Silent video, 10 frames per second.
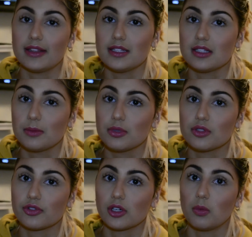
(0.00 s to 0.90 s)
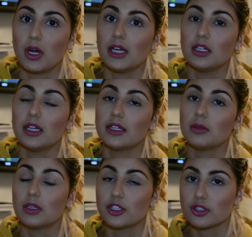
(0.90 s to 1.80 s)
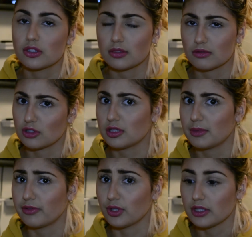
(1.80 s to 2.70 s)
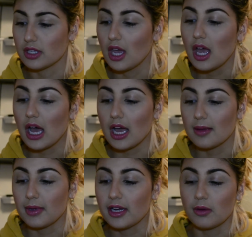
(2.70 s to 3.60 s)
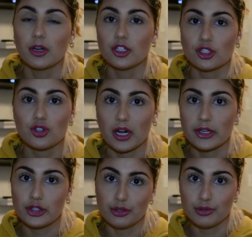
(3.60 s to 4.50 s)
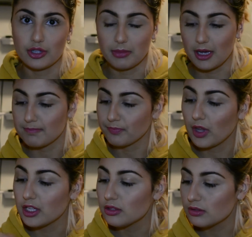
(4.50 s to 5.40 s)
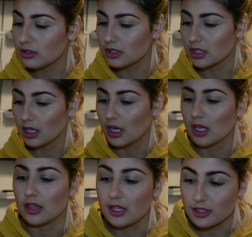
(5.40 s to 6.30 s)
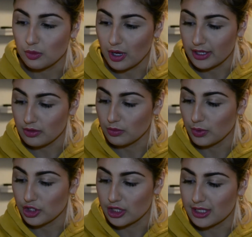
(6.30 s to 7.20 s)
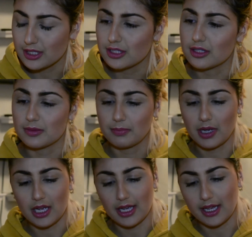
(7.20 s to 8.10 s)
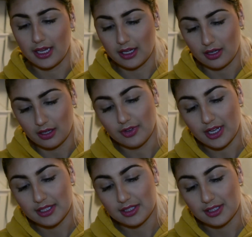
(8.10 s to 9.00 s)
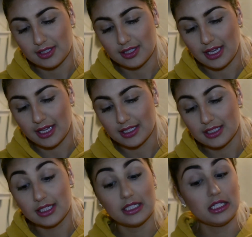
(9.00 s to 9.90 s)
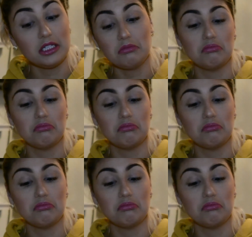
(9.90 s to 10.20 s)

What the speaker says: these samples for a while and I want to just, sorry my voice, and I want to just try and use them up. I used this one, which is by Vanessa Settimi.